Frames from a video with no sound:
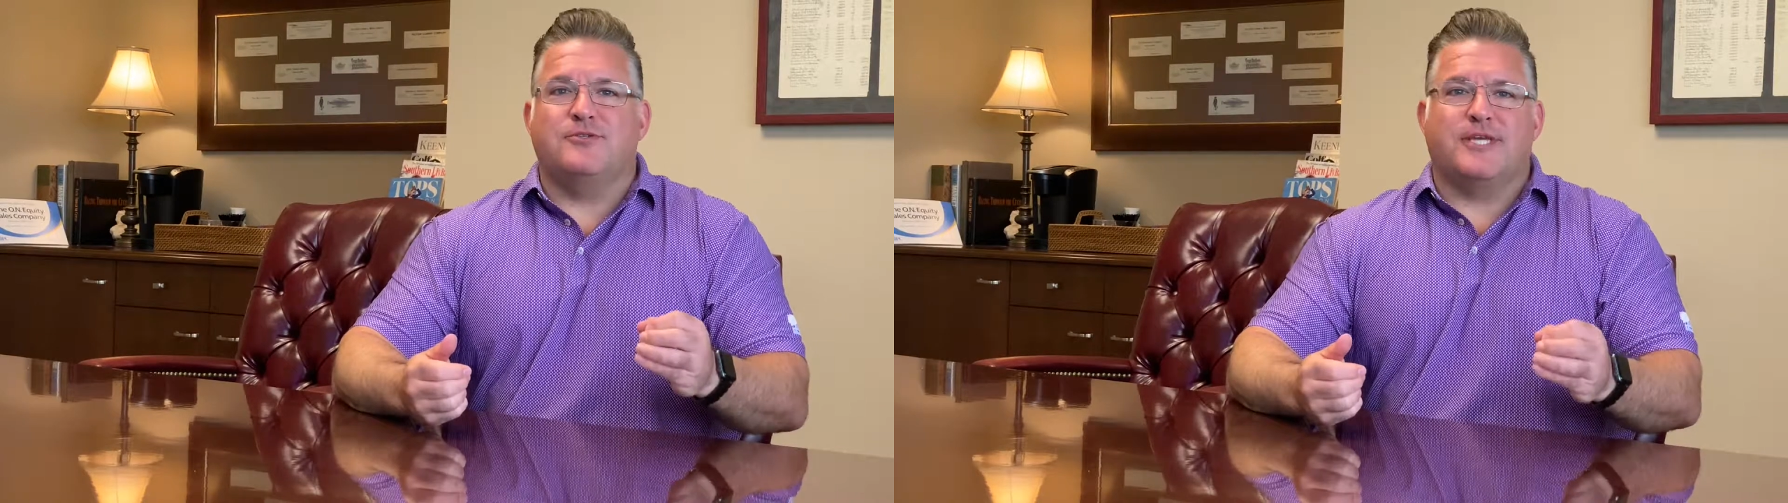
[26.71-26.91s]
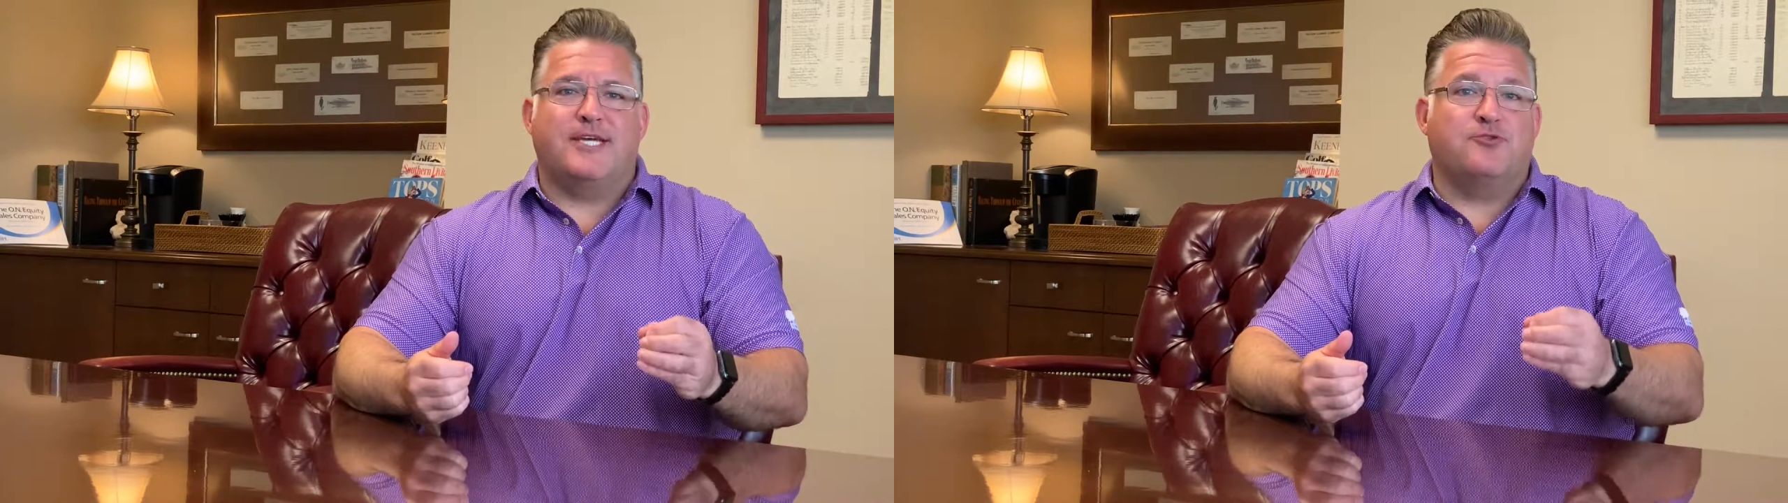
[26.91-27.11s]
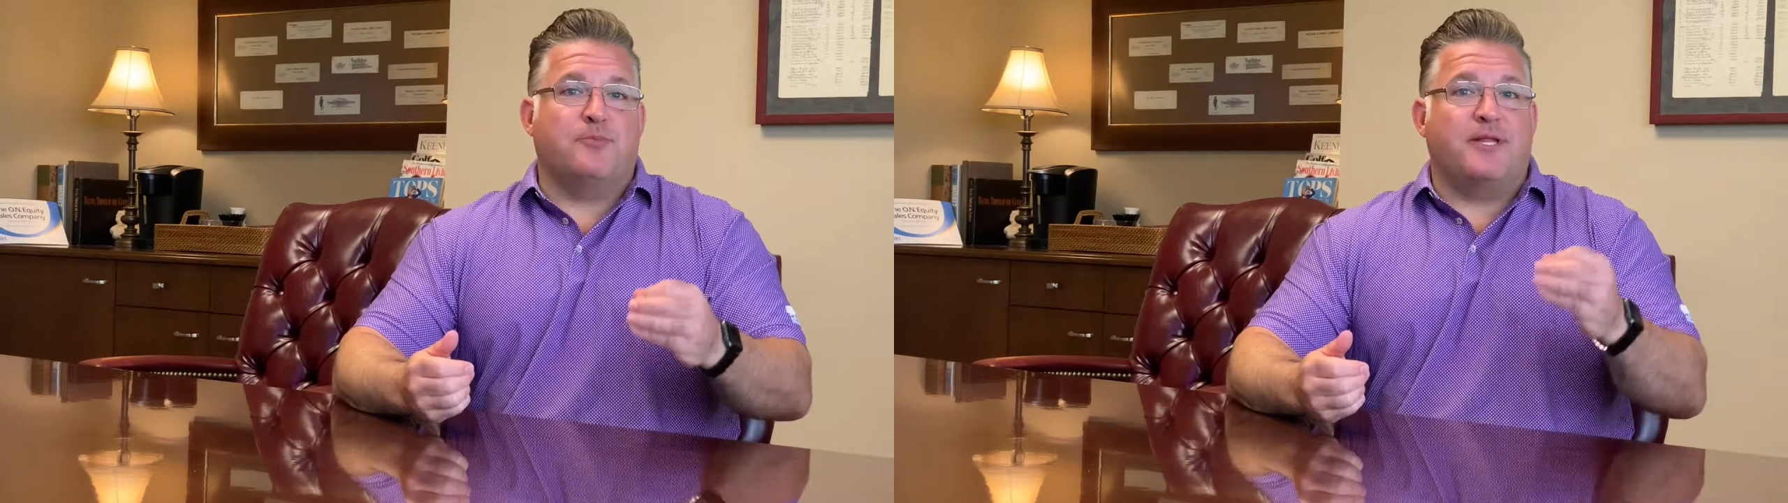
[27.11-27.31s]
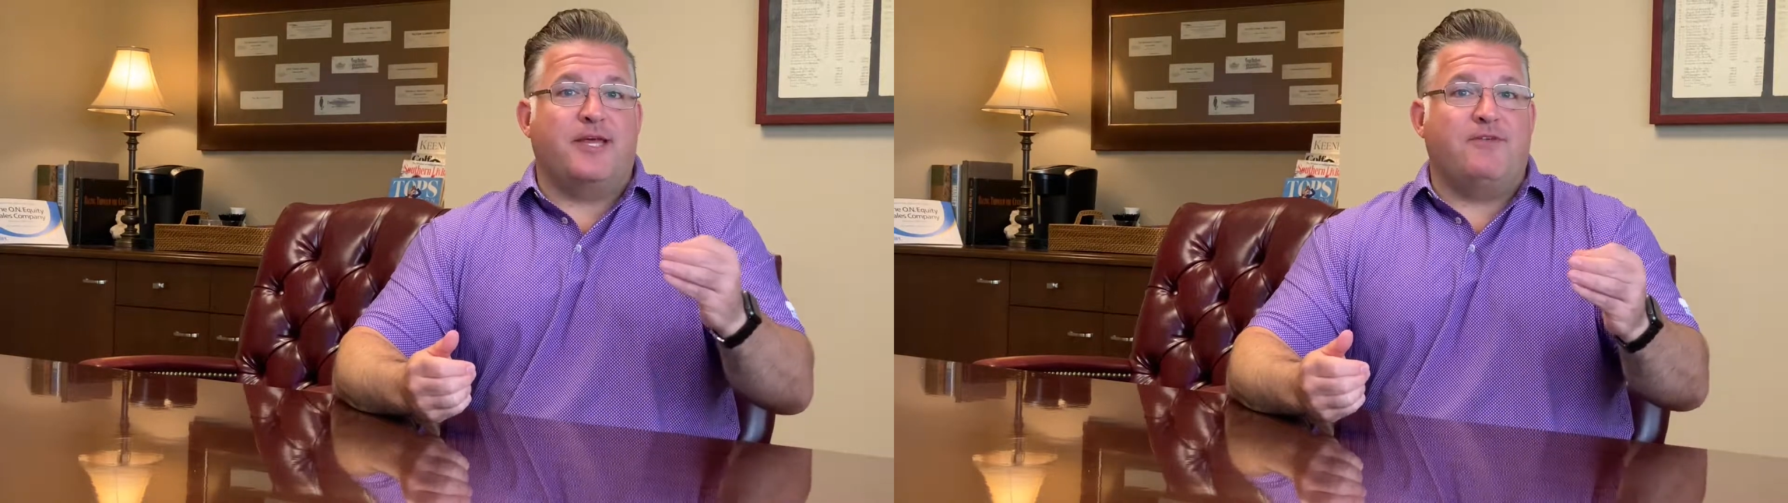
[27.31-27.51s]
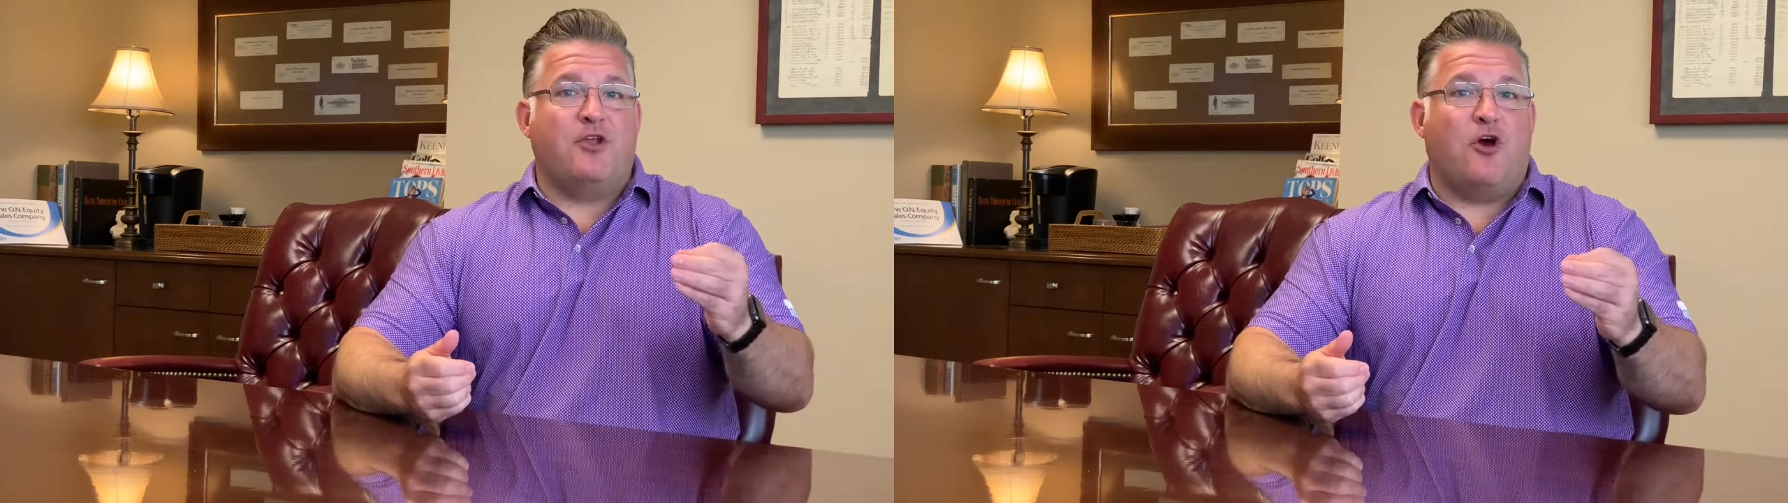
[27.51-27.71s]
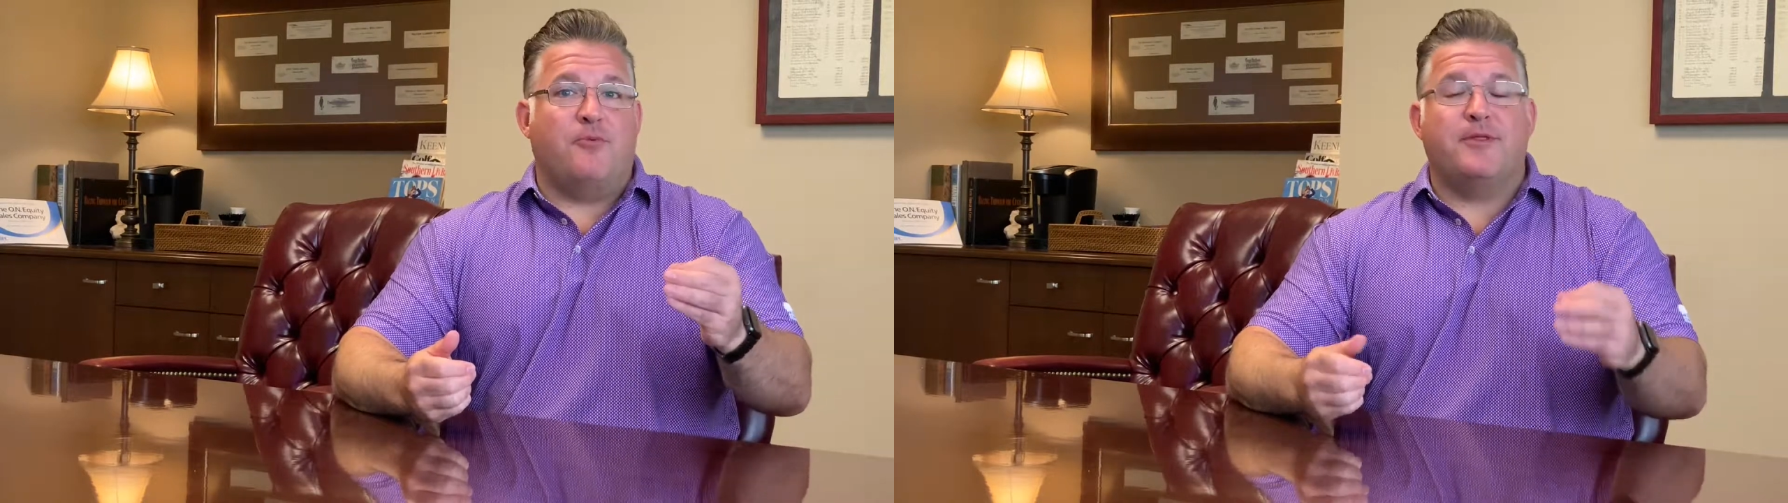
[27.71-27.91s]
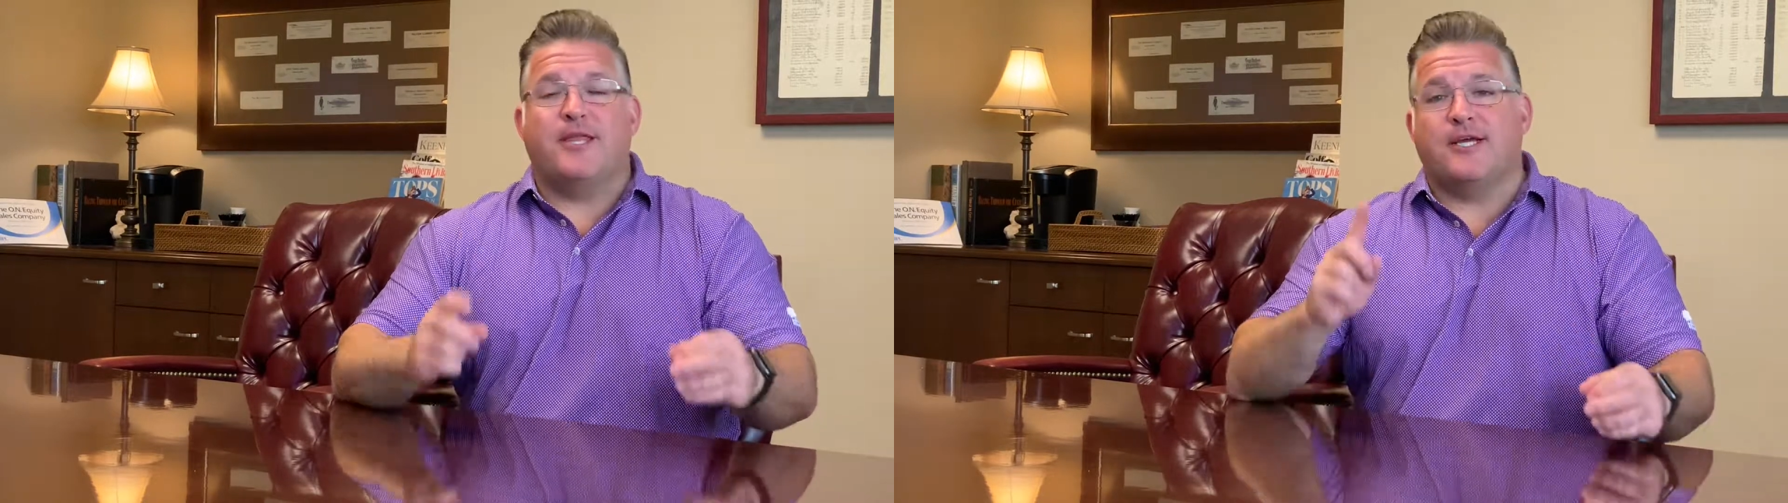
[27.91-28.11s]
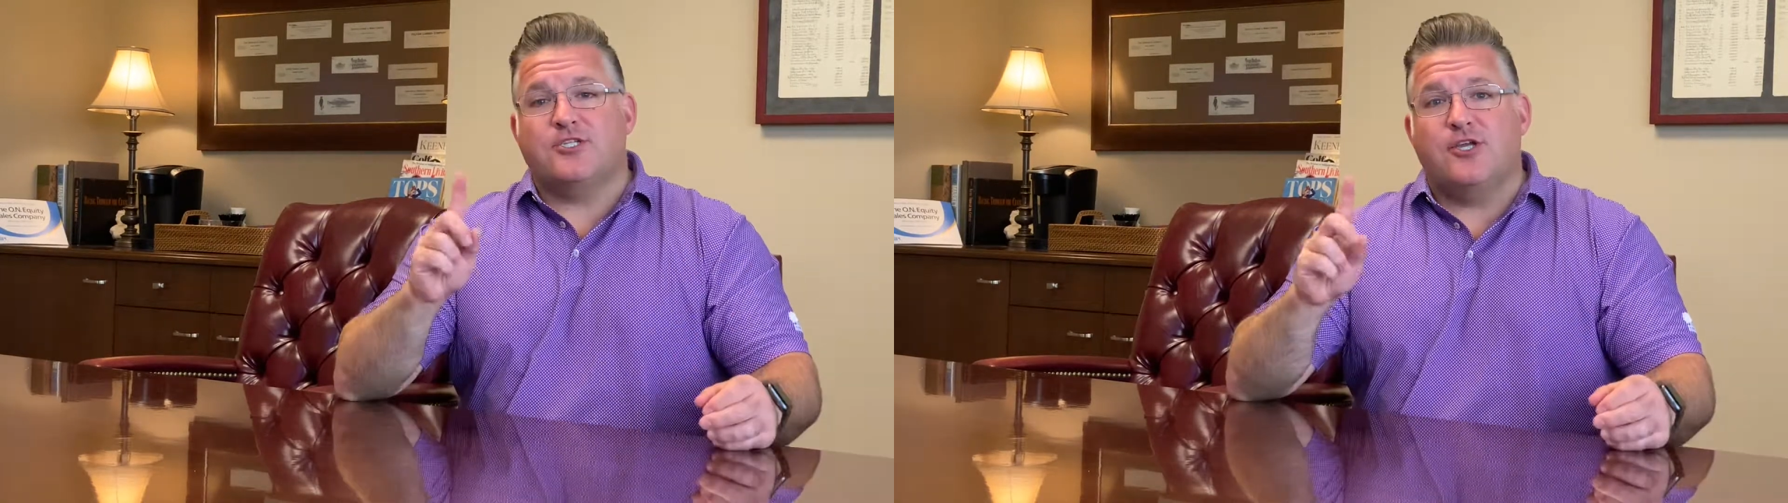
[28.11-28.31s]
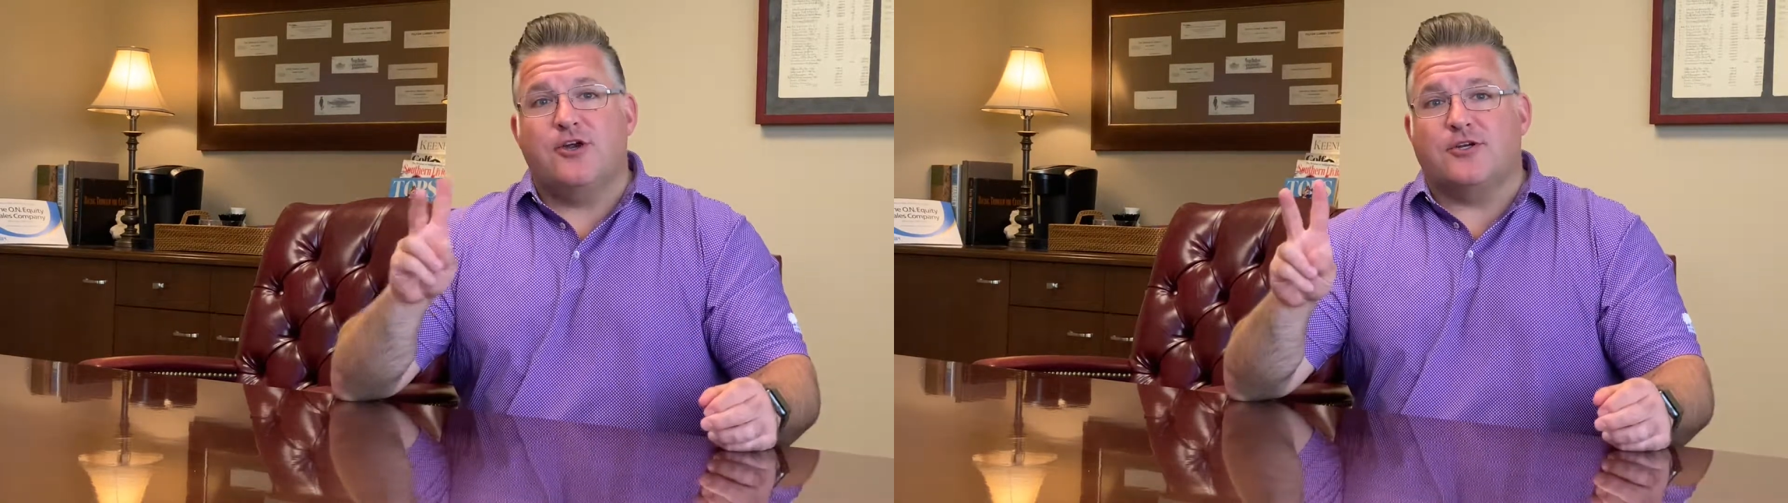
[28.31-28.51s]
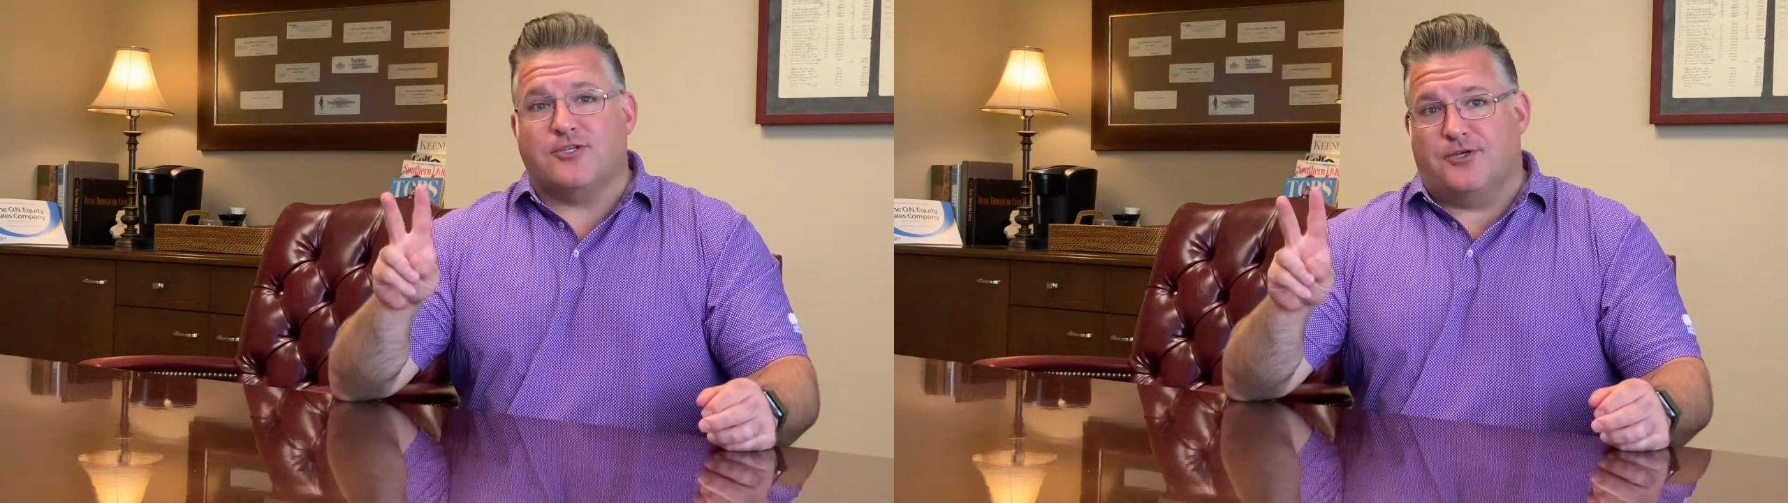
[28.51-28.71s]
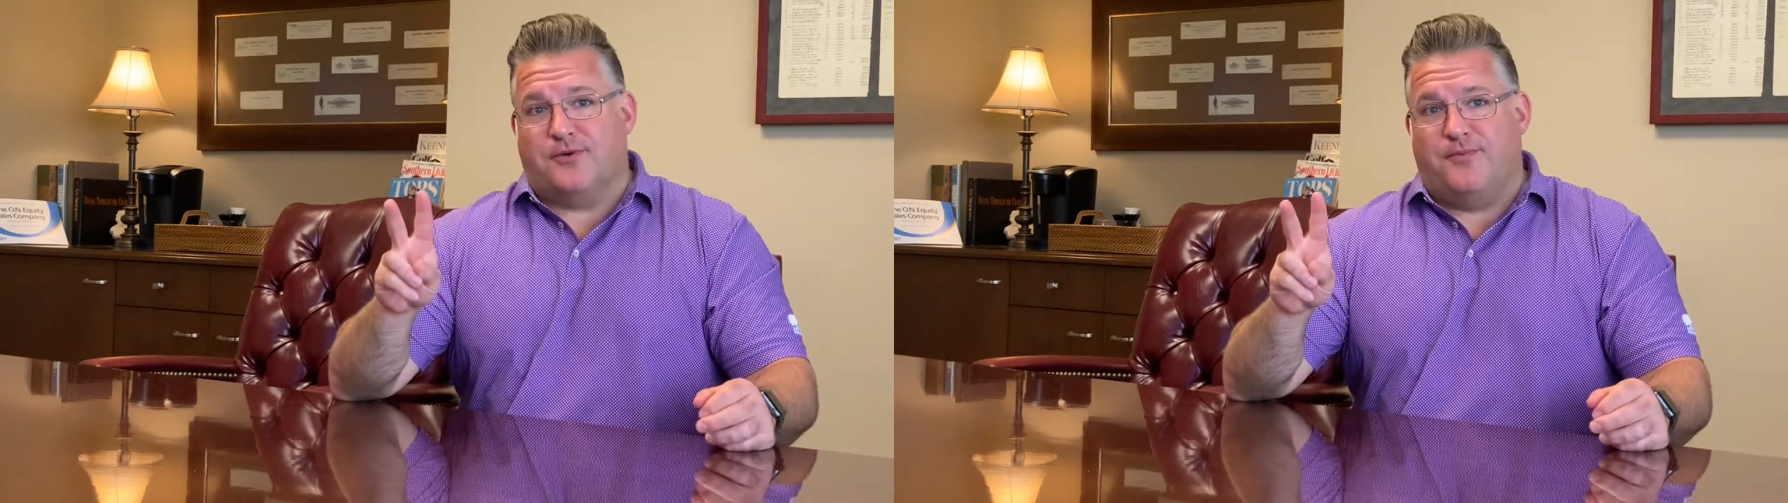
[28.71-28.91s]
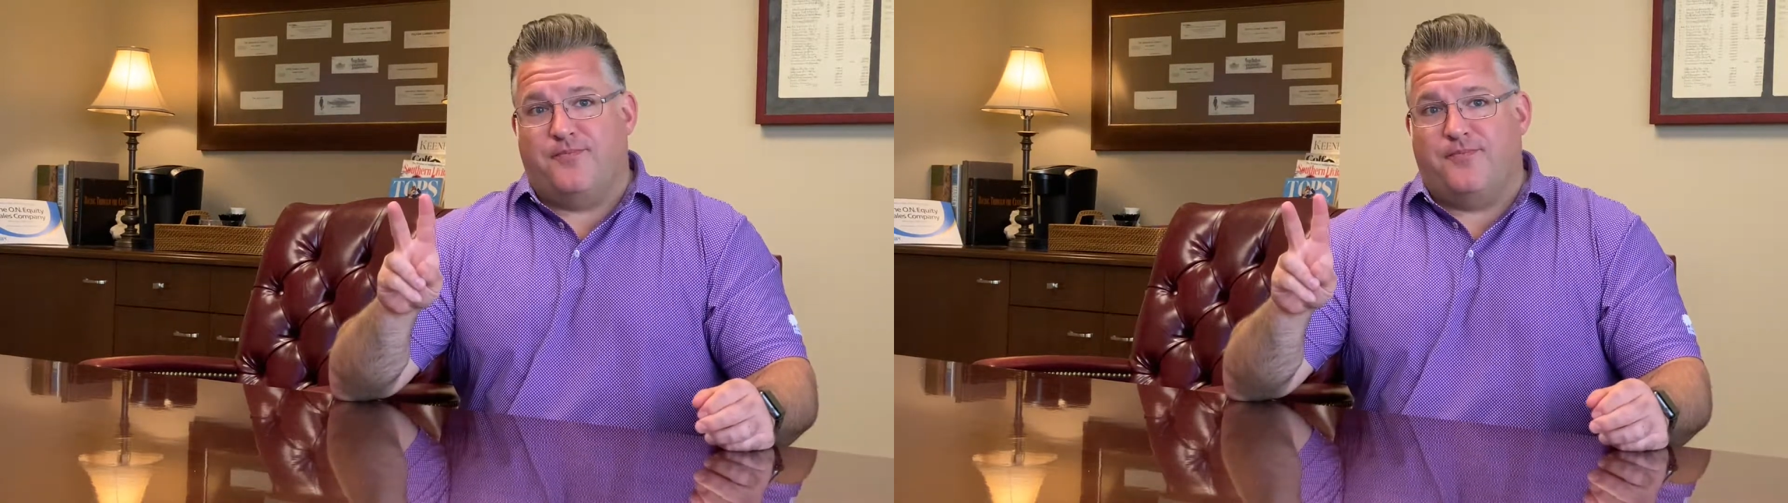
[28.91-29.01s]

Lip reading: kids will be leaving home in the next year or two.